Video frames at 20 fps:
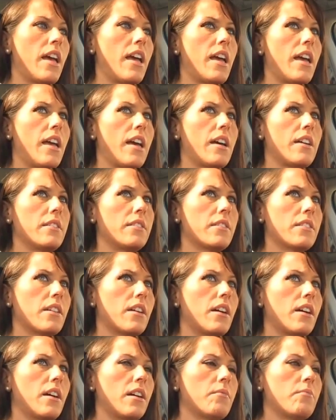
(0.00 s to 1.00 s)
And
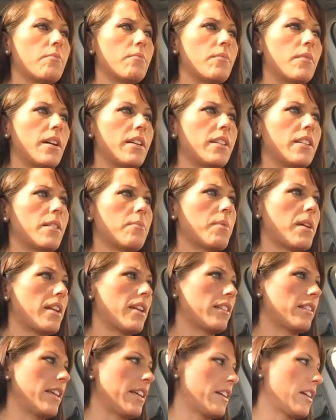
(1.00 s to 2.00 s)
I ended up
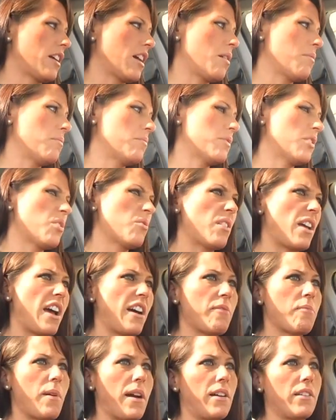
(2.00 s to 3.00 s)
getting like
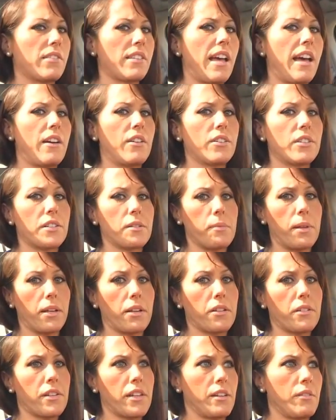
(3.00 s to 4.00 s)
2.5 miles out, and I'm
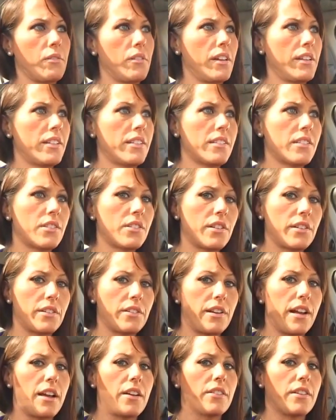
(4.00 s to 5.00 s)
like, okay, well, I need to turn
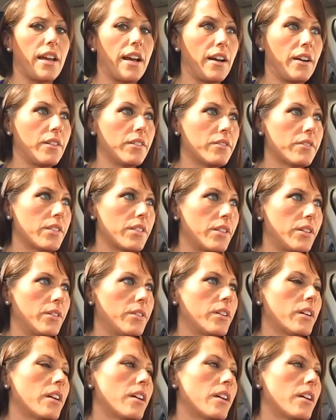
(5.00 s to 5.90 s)
around now. So